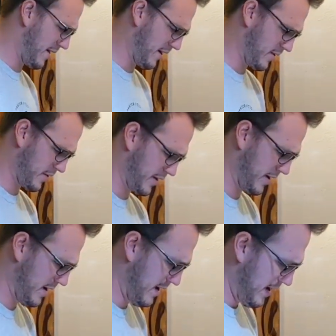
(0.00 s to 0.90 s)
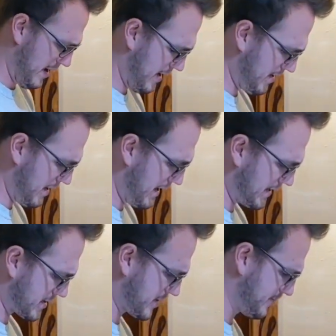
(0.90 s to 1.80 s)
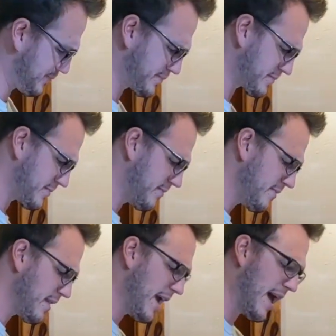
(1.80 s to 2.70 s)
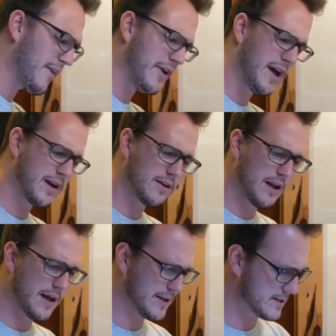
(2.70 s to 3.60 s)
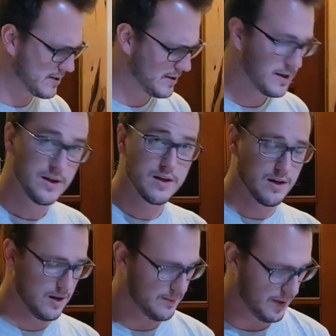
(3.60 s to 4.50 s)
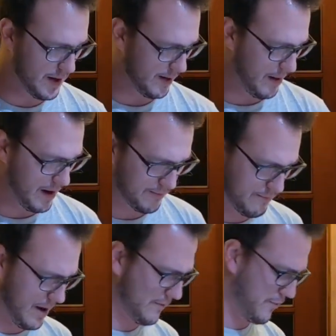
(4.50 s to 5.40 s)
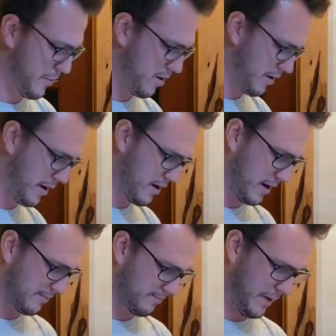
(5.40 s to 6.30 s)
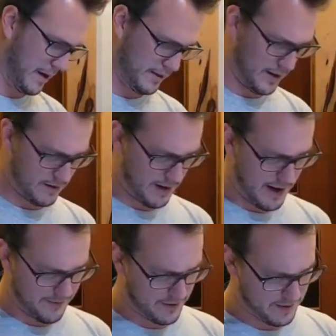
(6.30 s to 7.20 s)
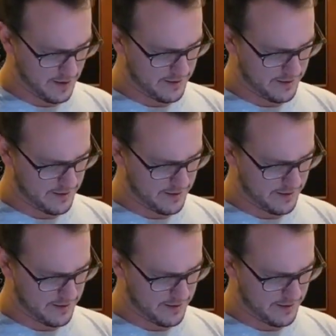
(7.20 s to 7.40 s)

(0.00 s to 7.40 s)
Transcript: here with a nice half a head of lettuce. Had from earlier. I ate the other half here the other